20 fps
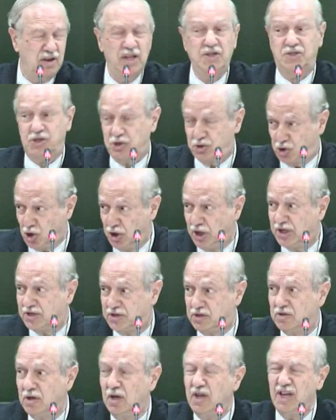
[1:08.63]
It's, a
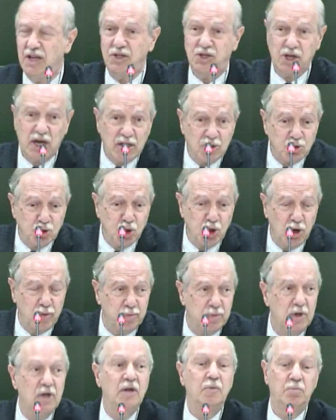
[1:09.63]
it's, it's our
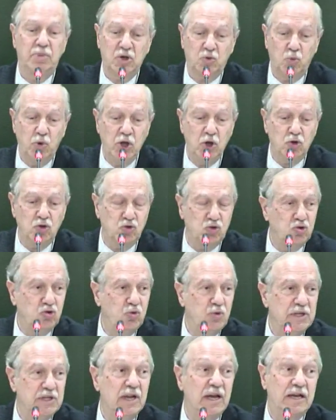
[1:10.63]
job, but we ought to
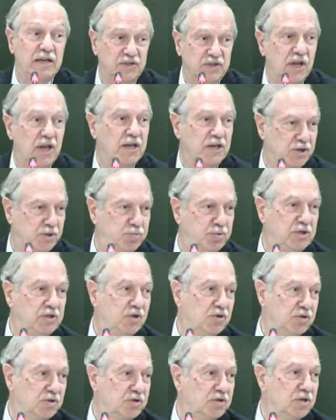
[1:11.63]
do it as
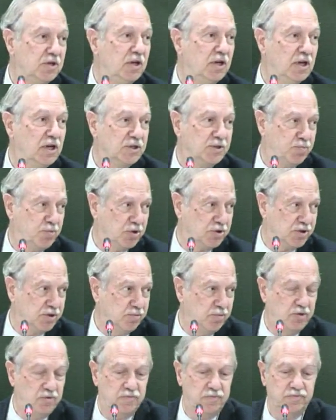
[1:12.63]
expeditiously as
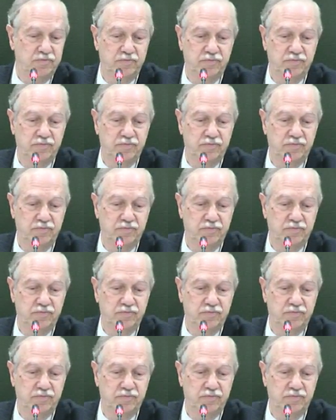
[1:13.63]
possible.